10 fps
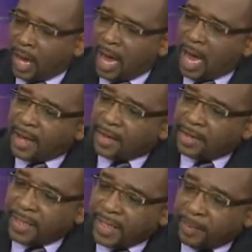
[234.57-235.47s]
are
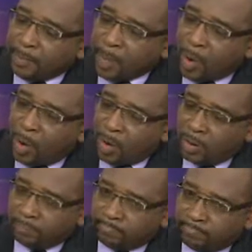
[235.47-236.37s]
they more
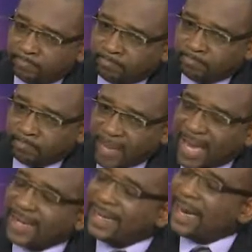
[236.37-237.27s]

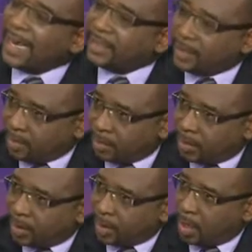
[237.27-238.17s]
enlightened
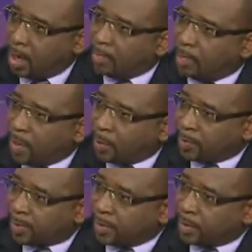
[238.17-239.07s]

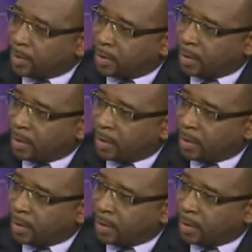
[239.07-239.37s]
about the